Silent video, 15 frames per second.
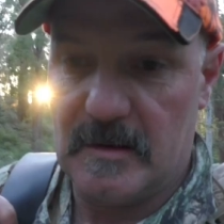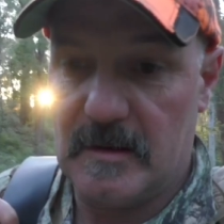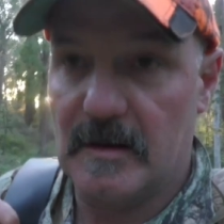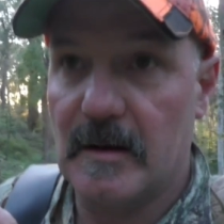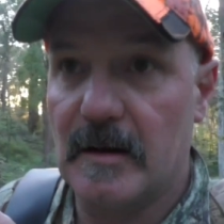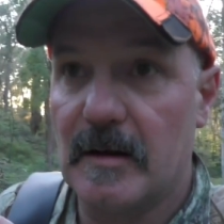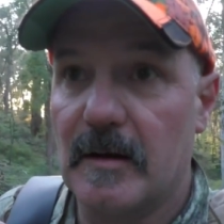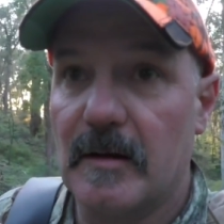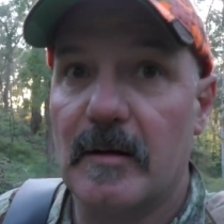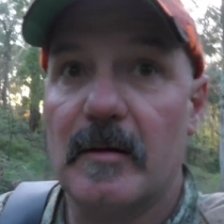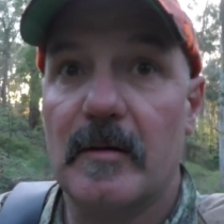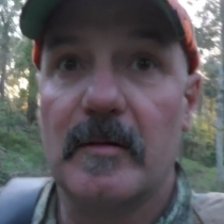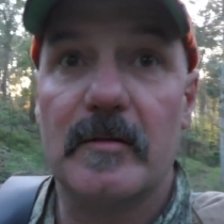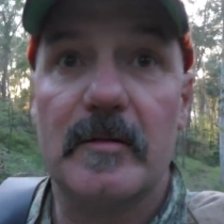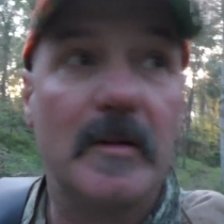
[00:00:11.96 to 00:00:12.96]
Uh,
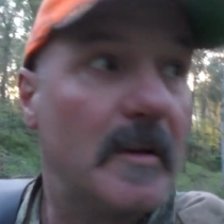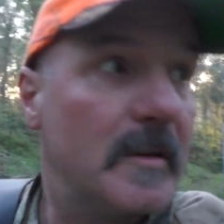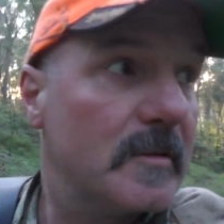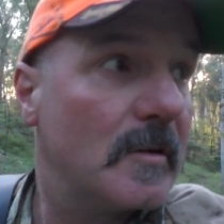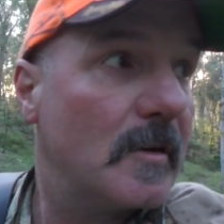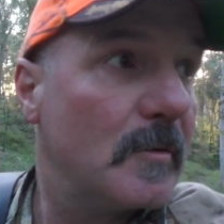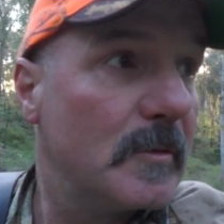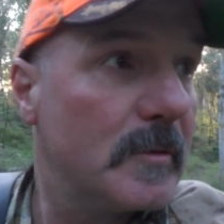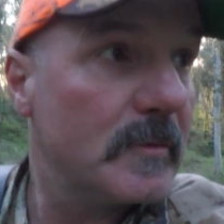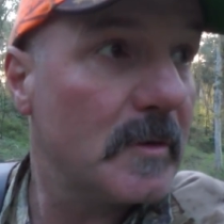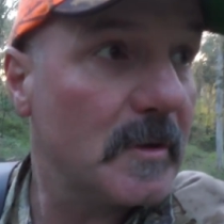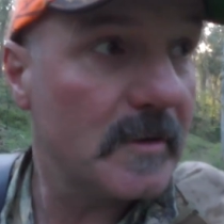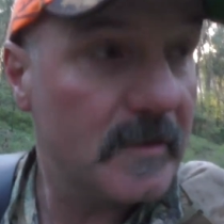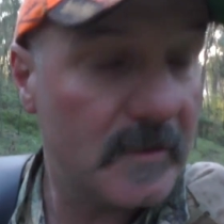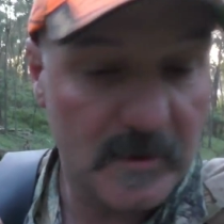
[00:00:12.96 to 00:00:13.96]
and it's the only time we've
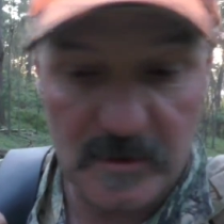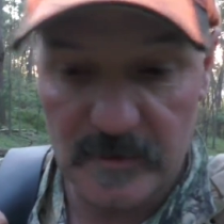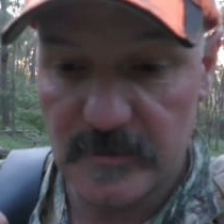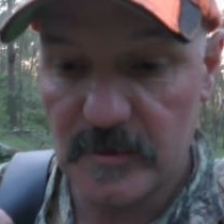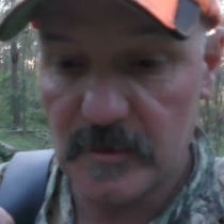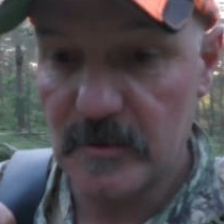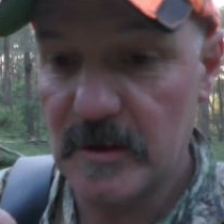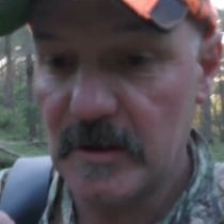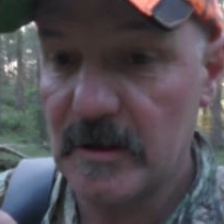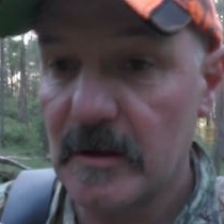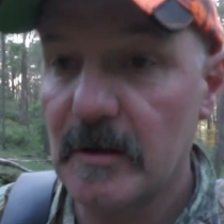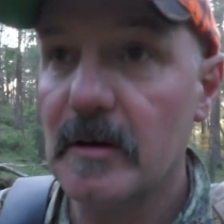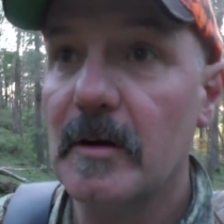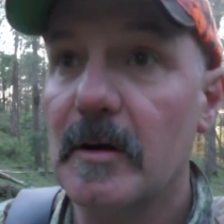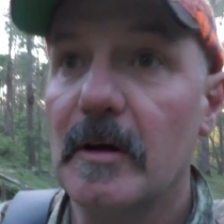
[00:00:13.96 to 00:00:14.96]
really seen a few
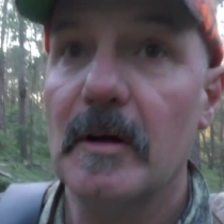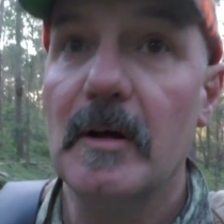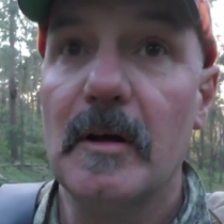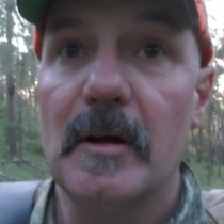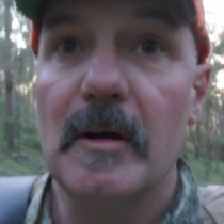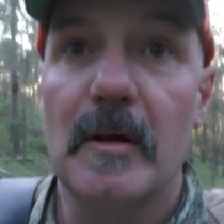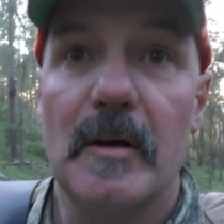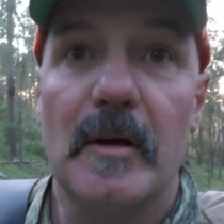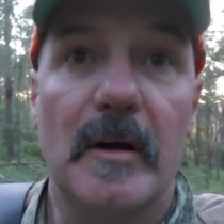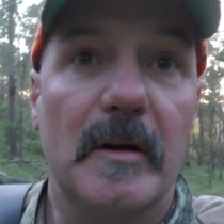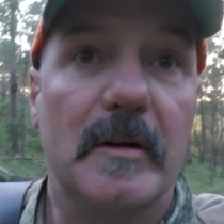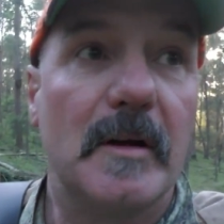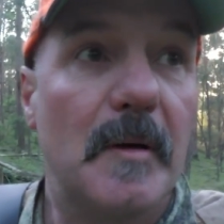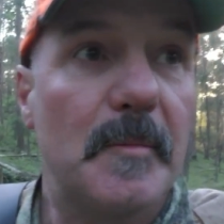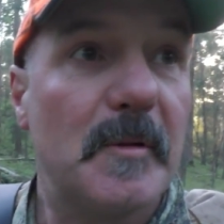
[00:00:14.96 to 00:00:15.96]
deer.
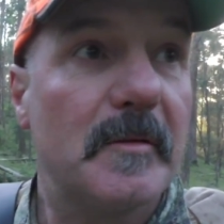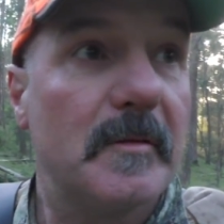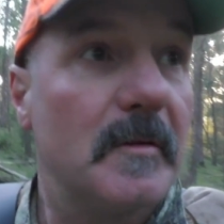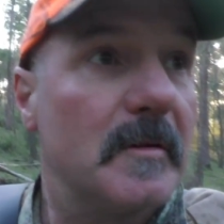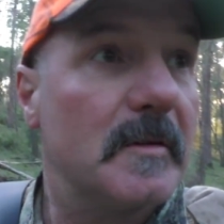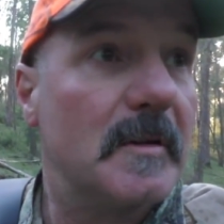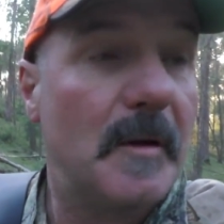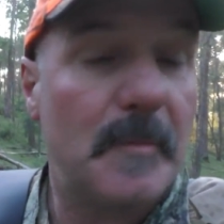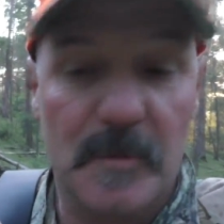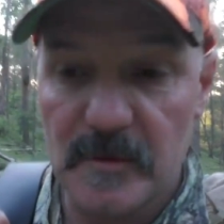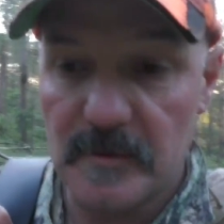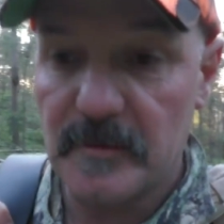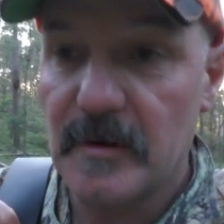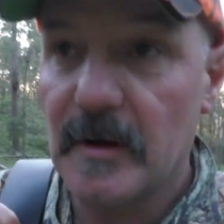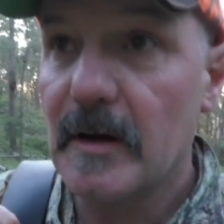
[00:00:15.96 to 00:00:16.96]
Had a couple of
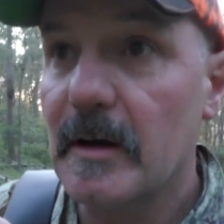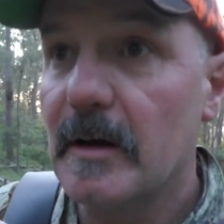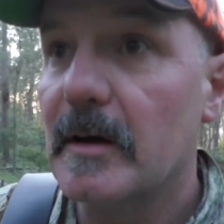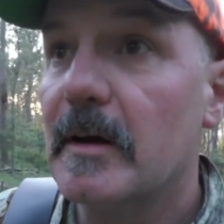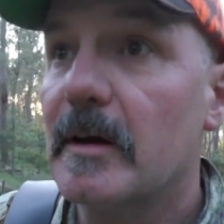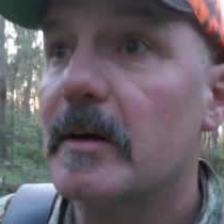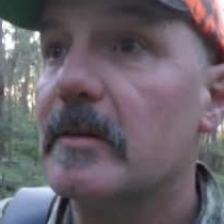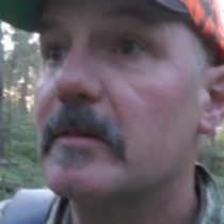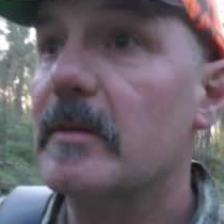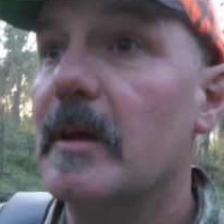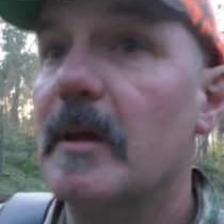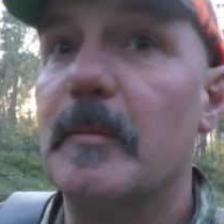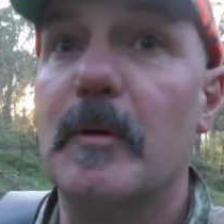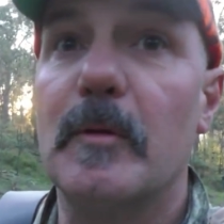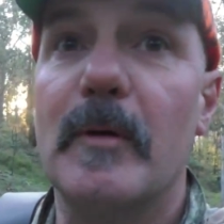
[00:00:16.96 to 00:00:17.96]
couple of uh,
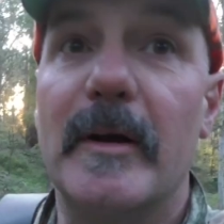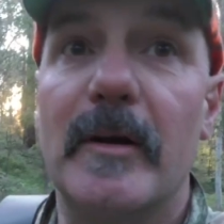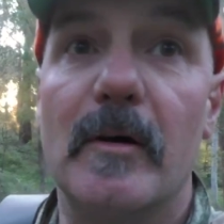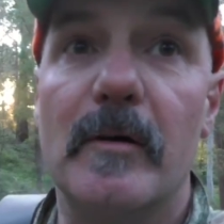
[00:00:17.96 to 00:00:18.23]
sambar run